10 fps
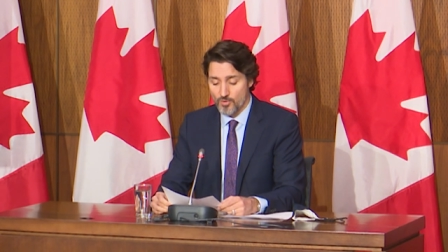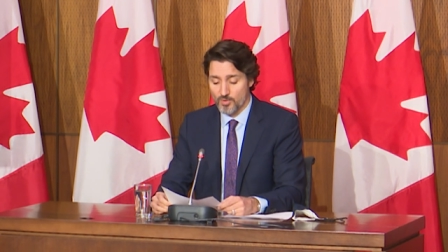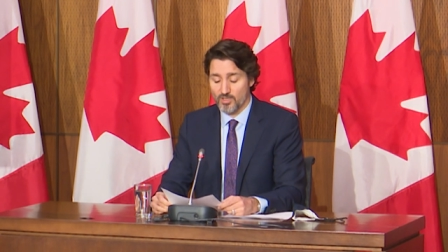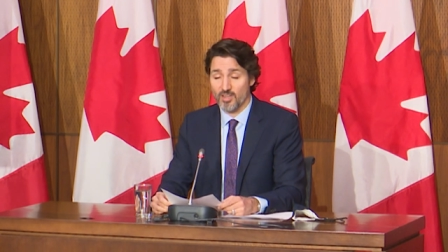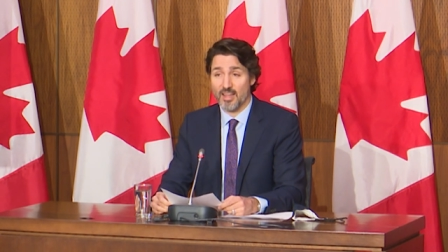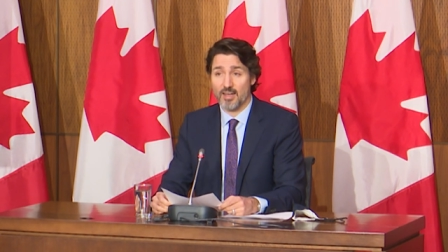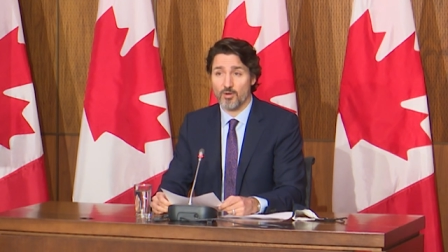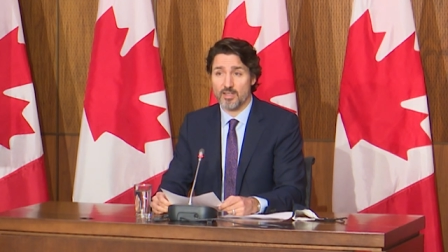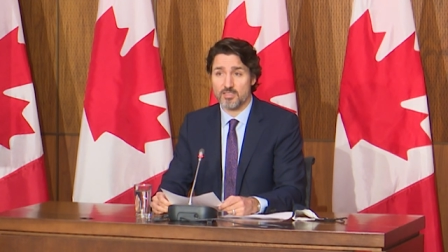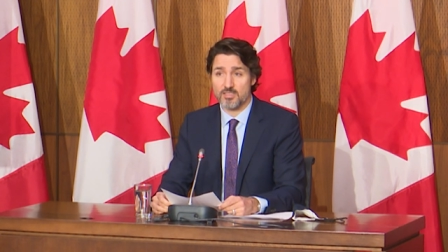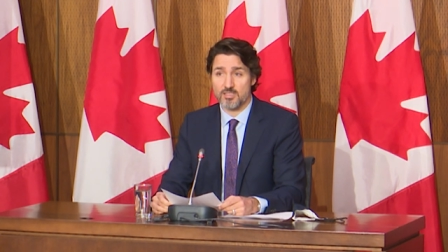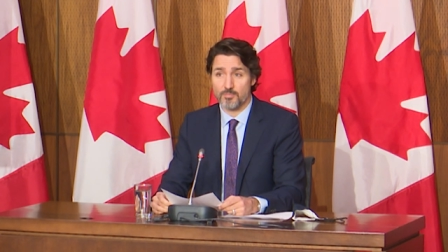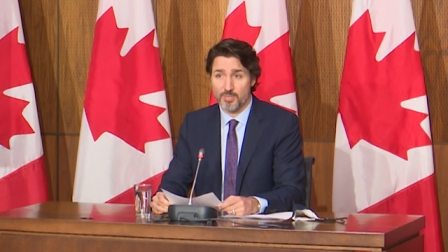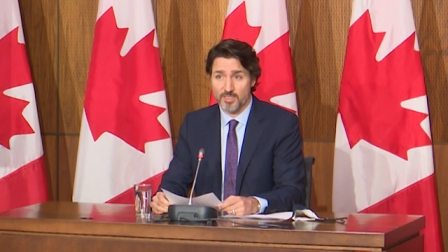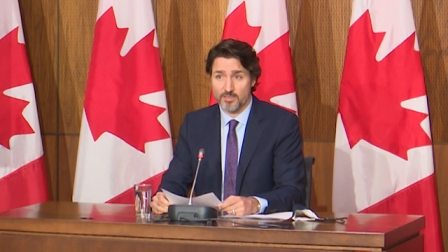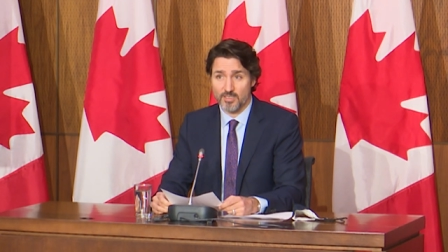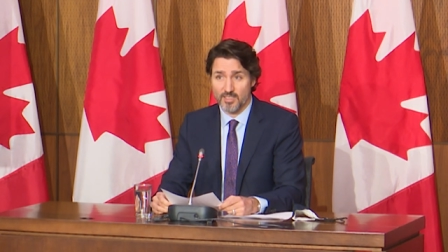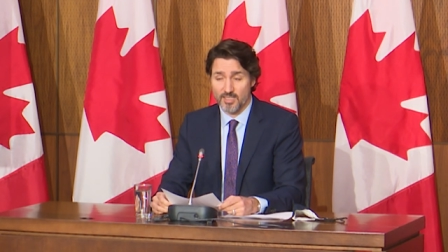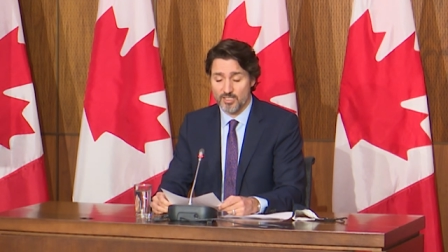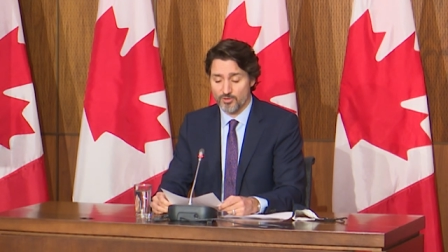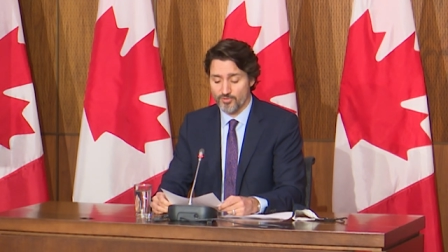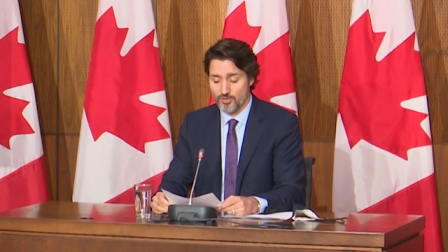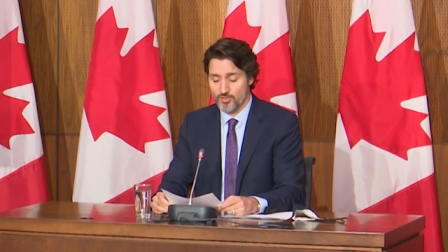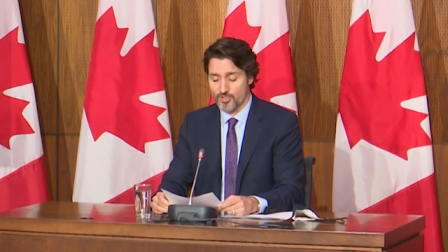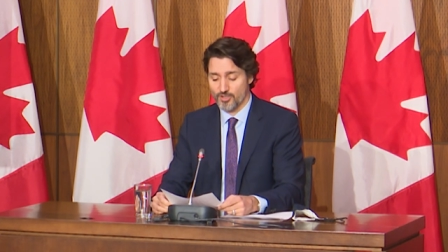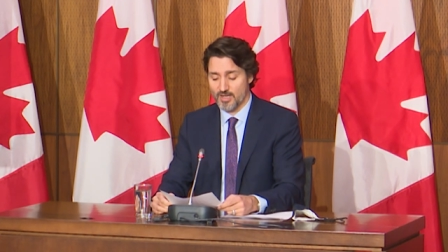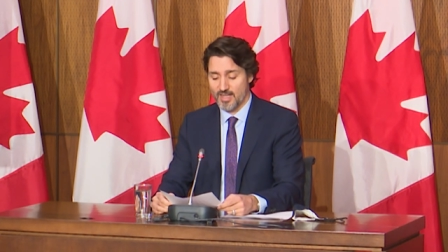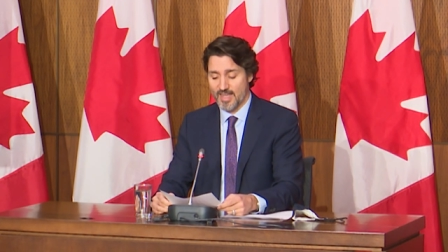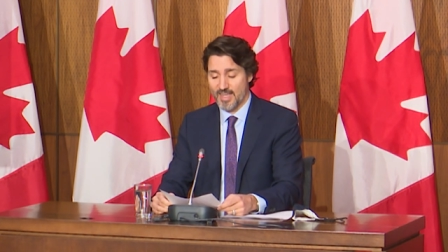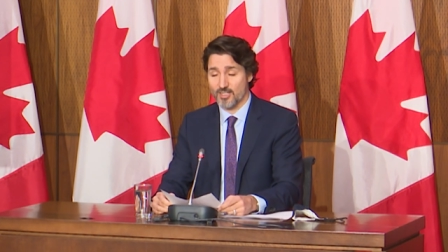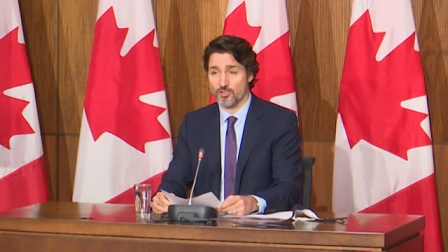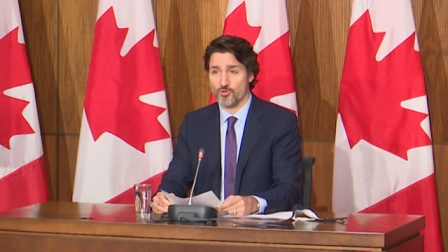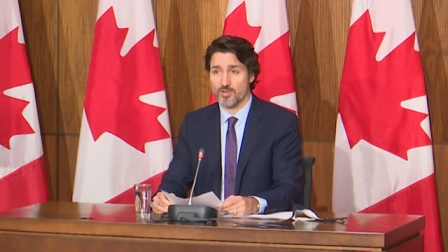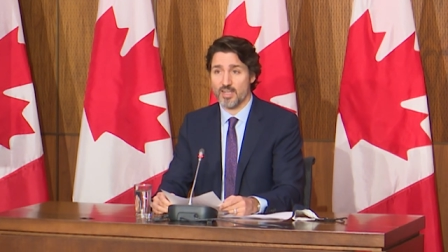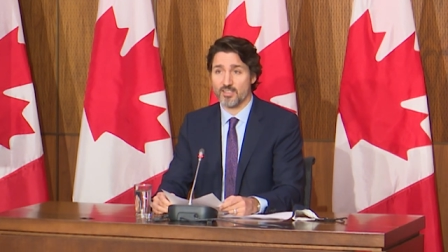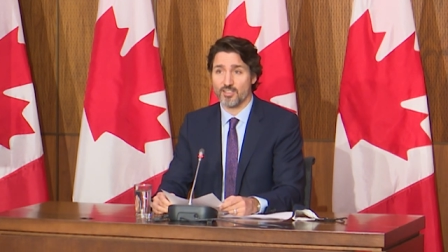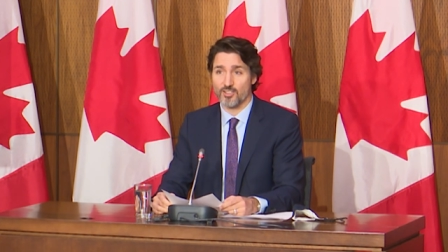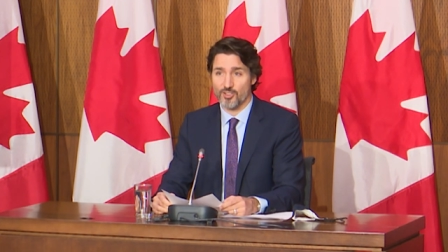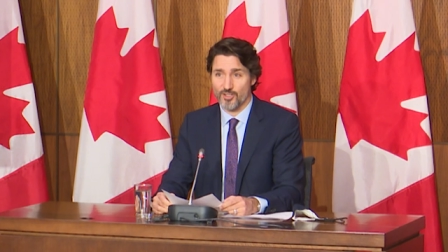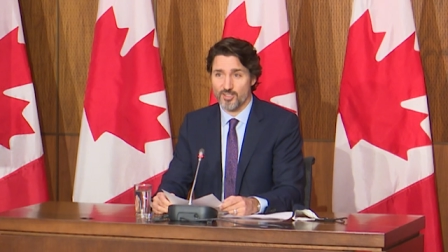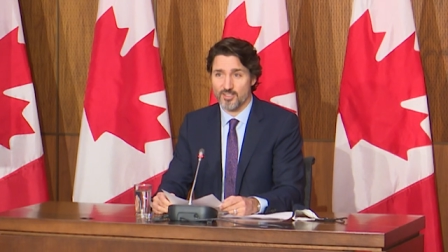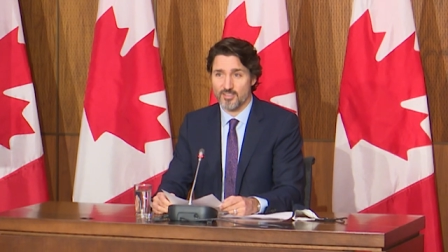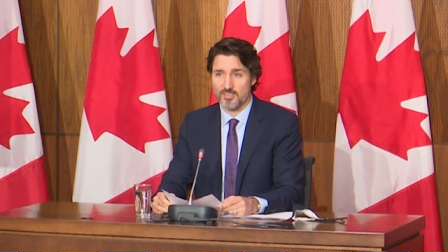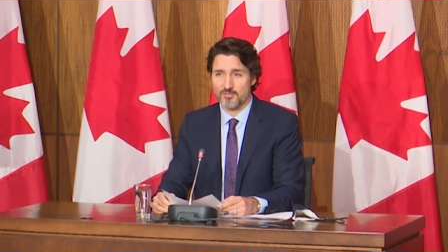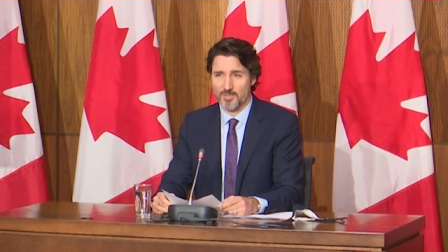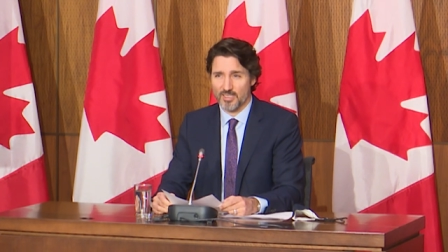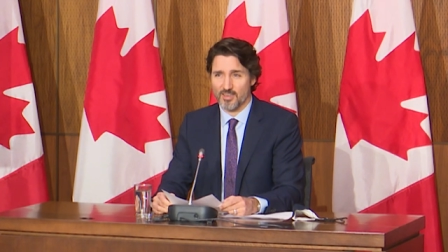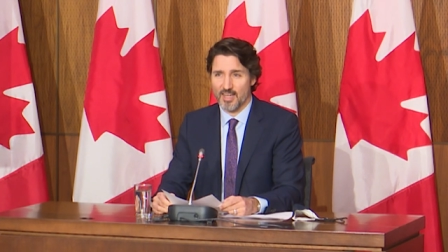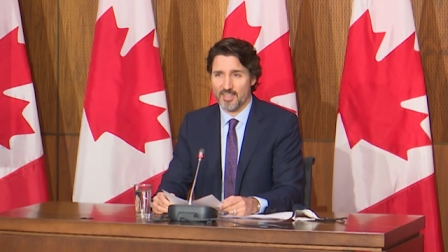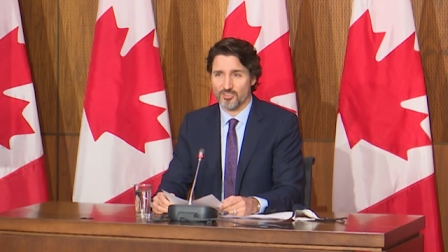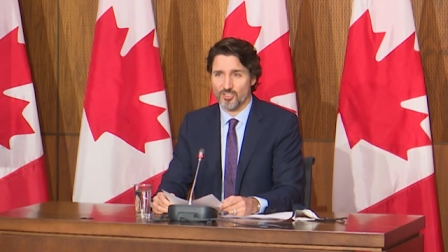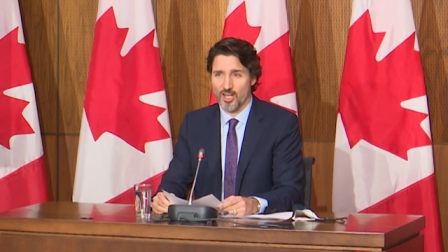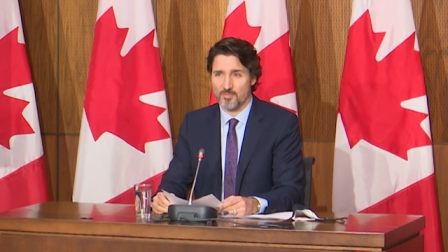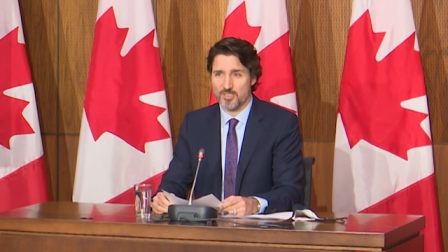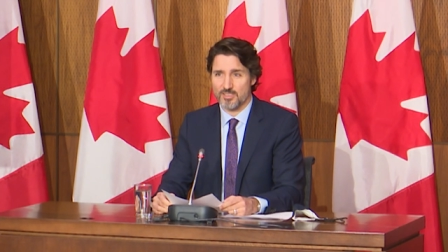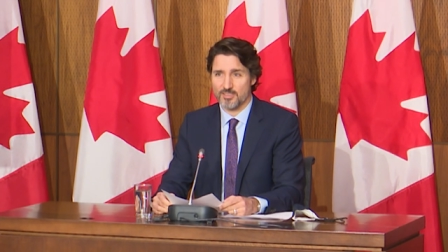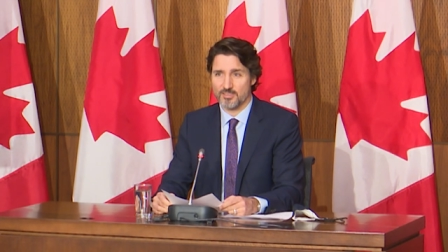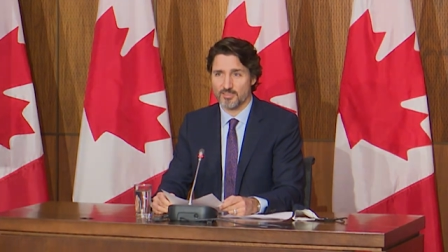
will allow us to build a cleaner future and create good middle-class jobs.